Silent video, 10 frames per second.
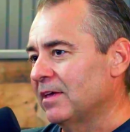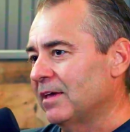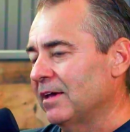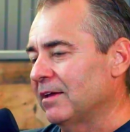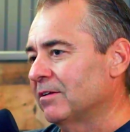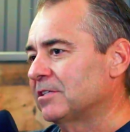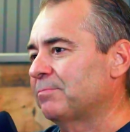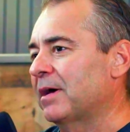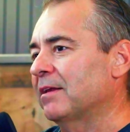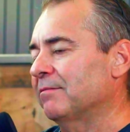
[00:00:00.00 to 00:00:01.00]
You know,
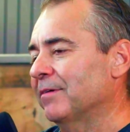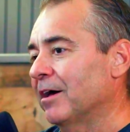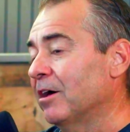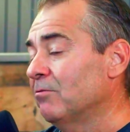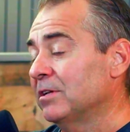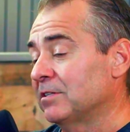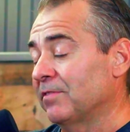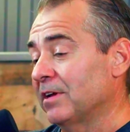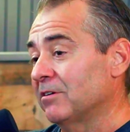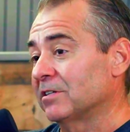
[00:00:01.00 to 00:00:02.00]
despite hundreds of
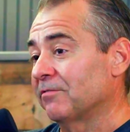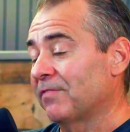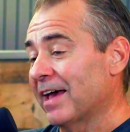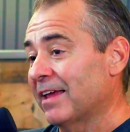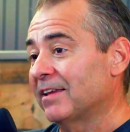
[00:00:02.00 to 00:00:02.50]
years of fad